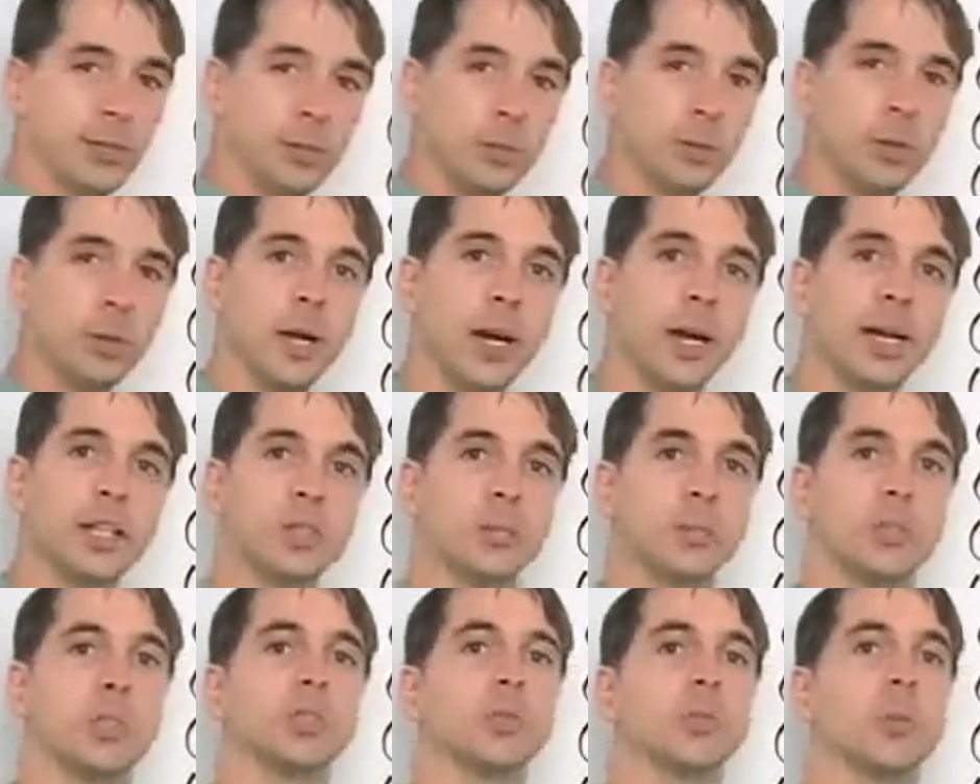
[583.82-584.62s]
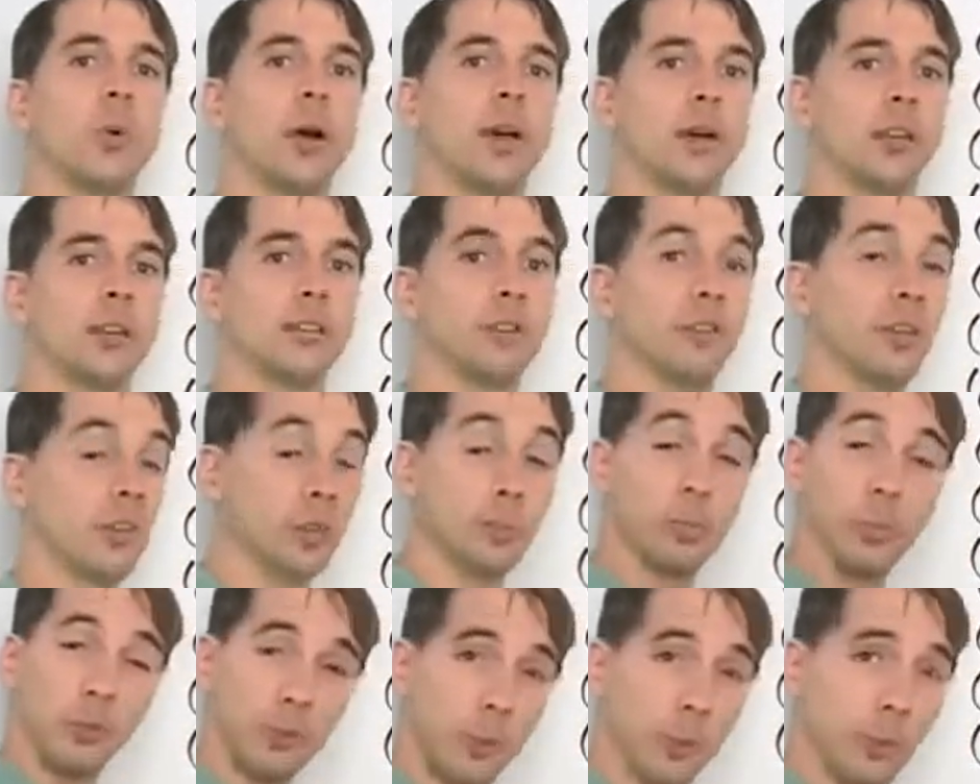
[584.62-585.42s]
Do x plus y to the
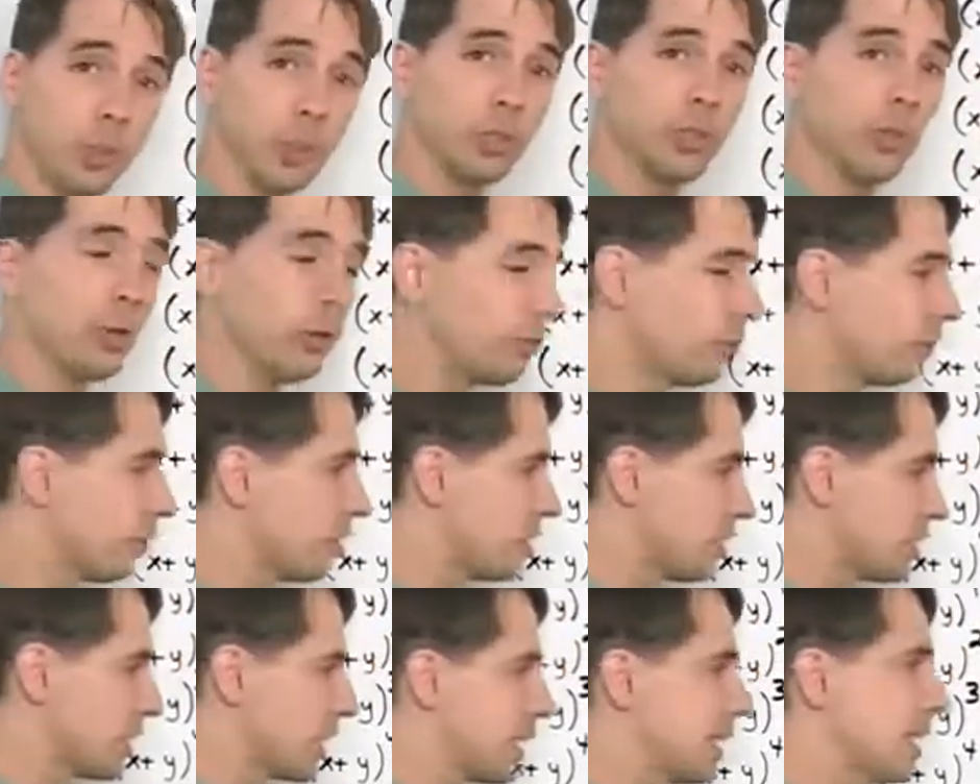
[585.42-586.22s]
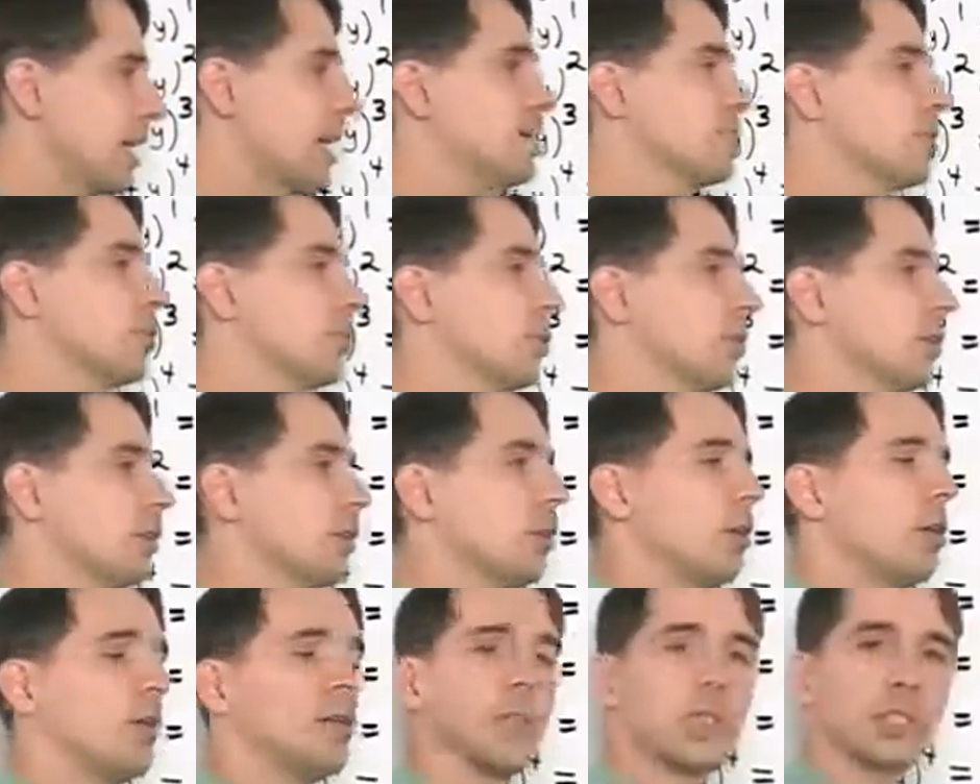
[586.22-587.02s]
5th. Before you do it, first guess what the
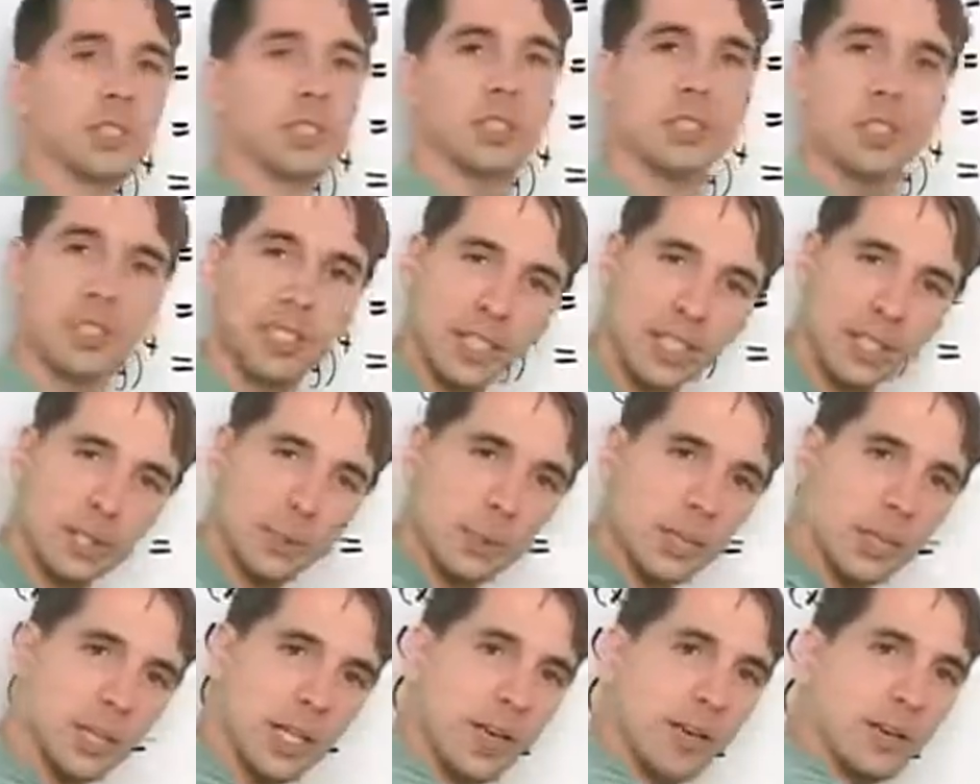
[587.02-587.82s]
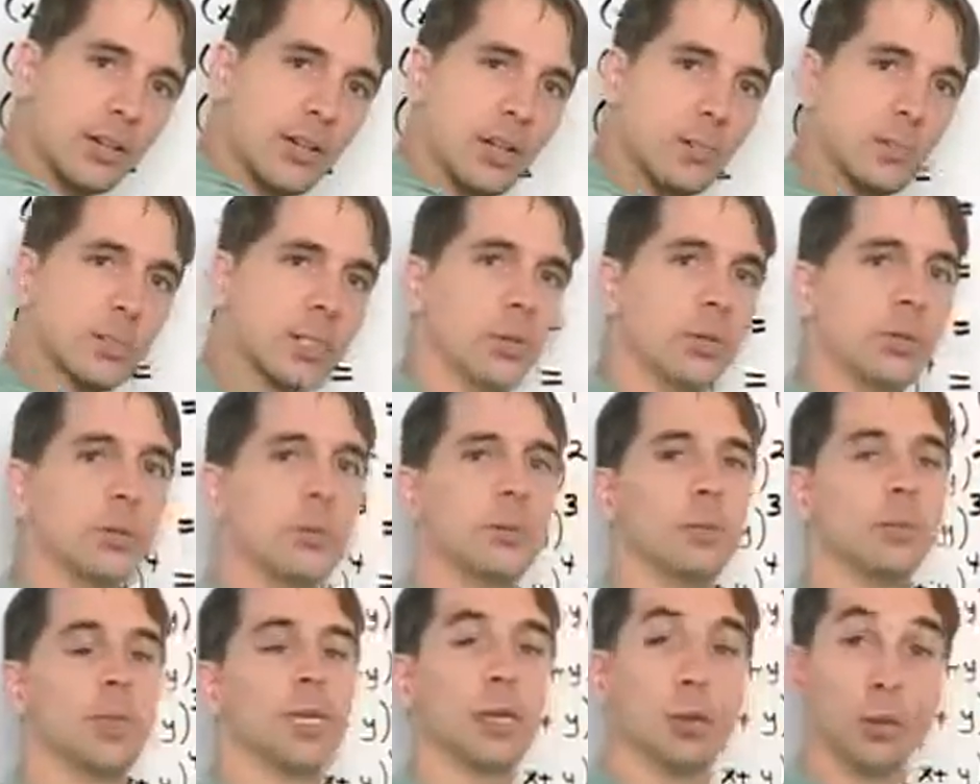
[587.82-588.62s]
coefficients, guess what the outcome's
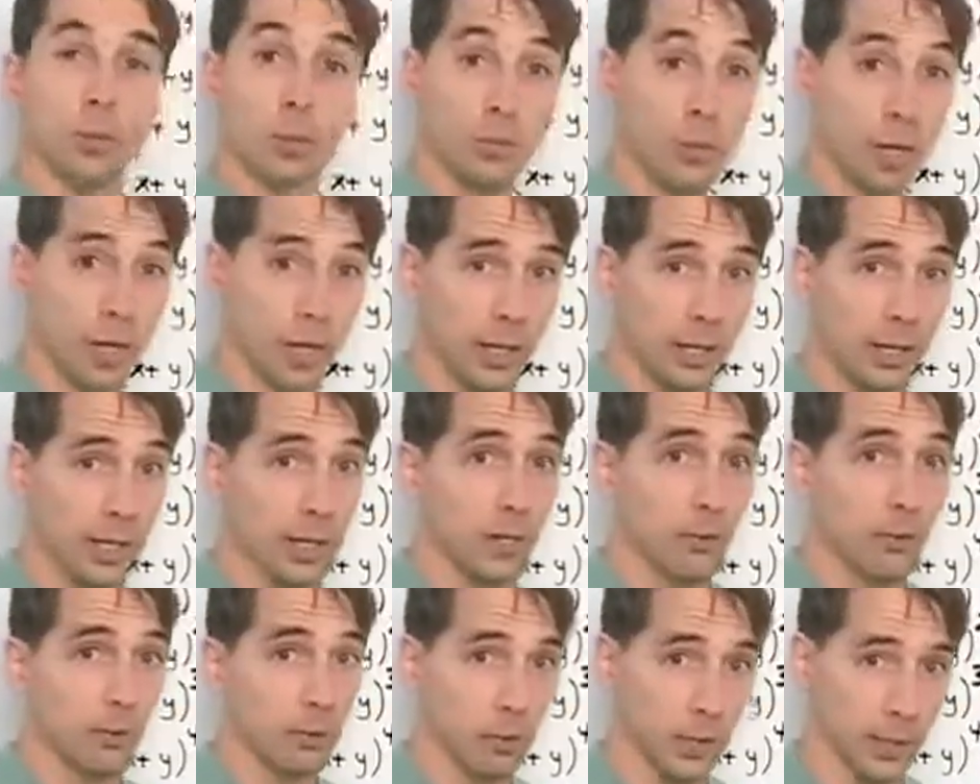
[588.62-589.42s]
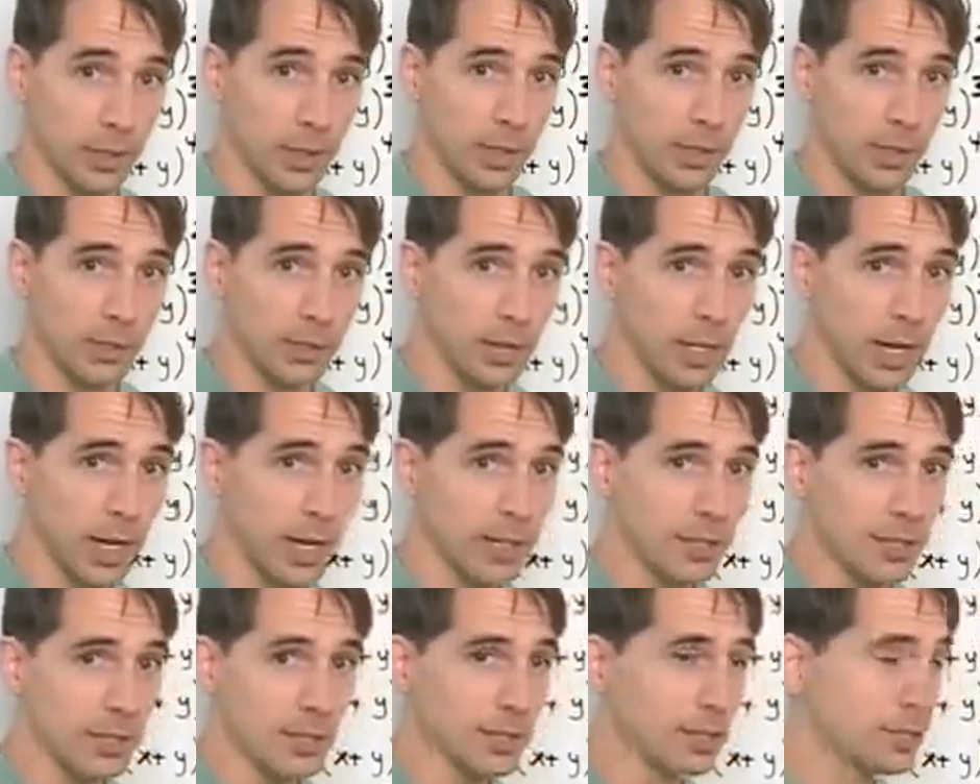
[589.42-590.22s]
going to be. Write it down. Write down your
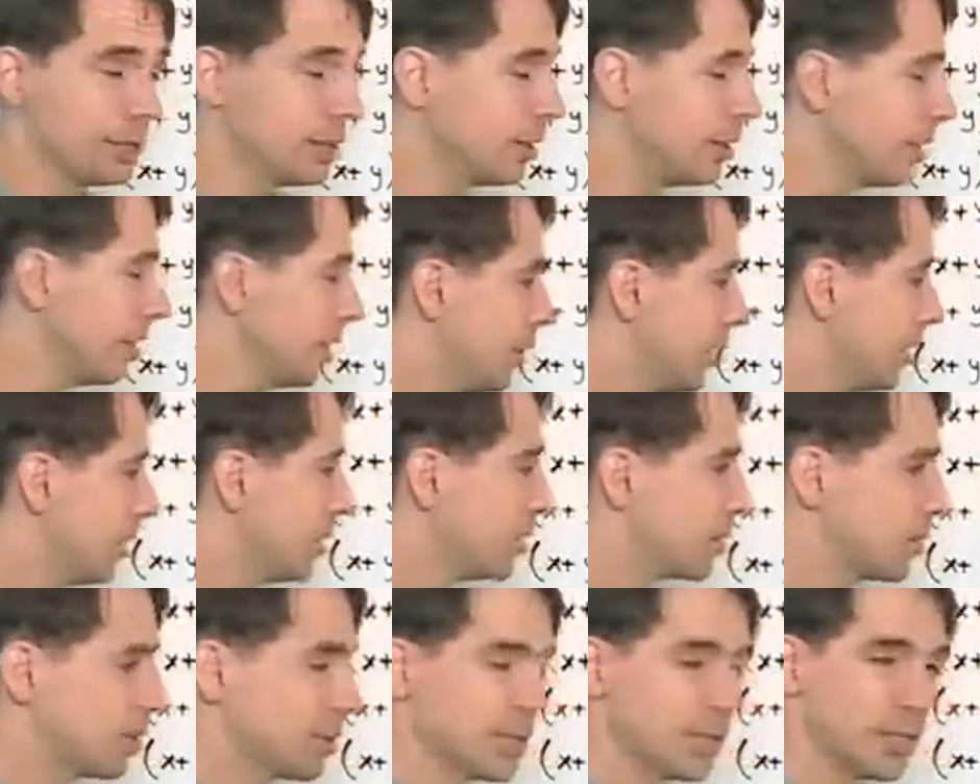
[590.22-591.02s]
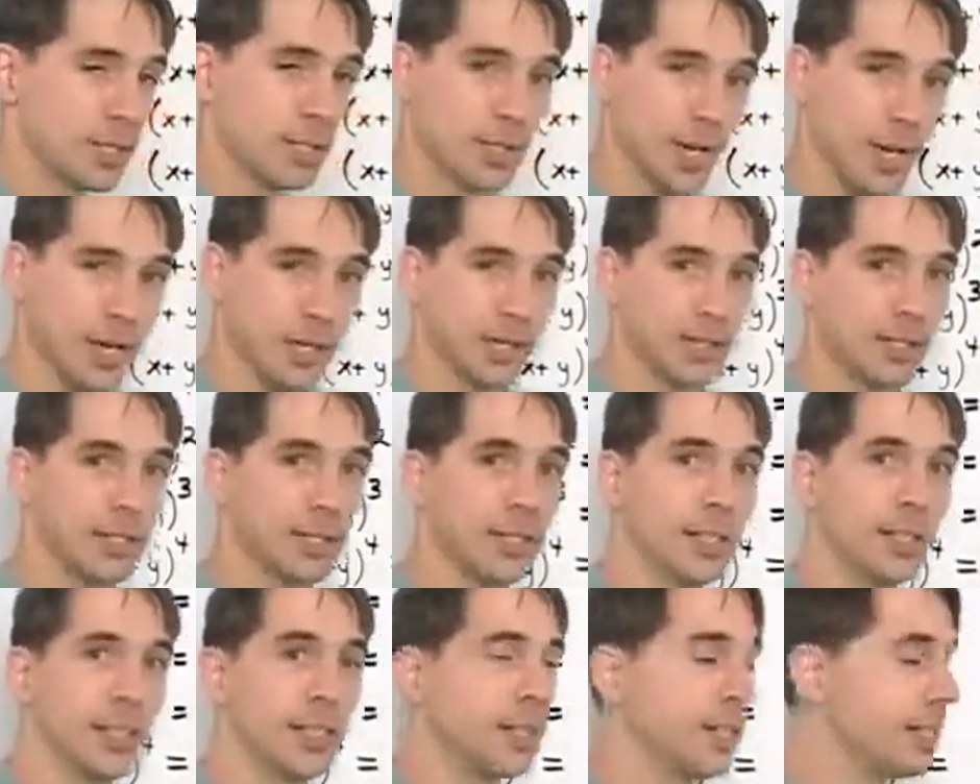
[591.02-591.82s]
guess so you can check it.